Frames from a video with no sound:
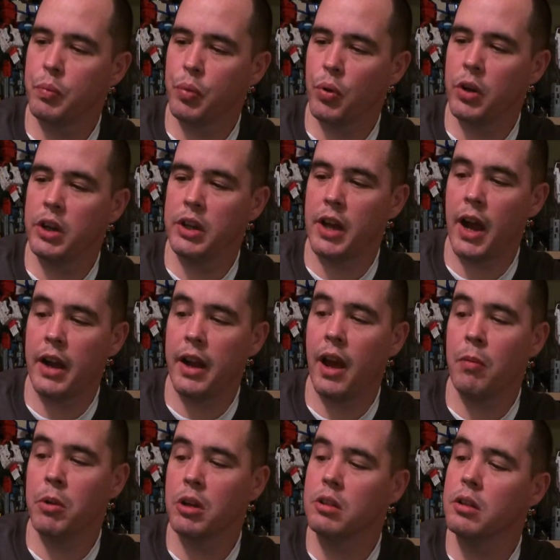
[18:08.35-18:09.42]
pretty
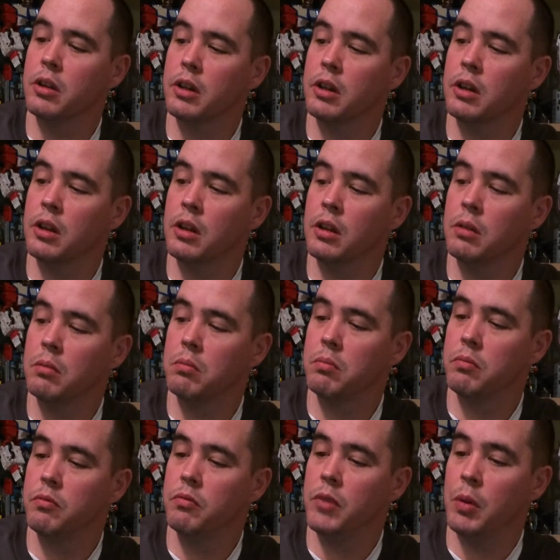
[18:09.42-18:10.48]
dynamic looking
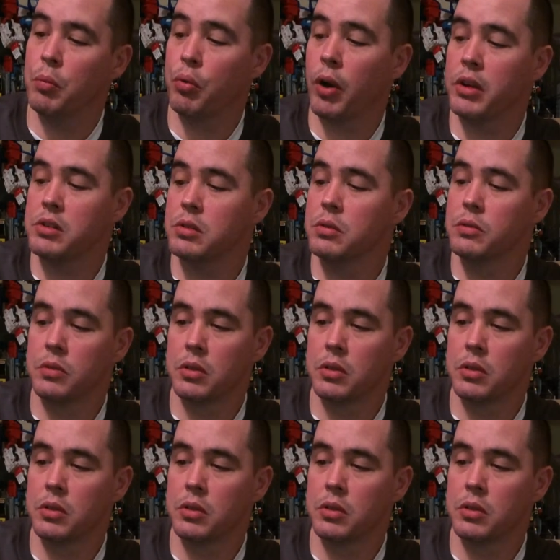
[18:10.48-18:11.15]
and impressive.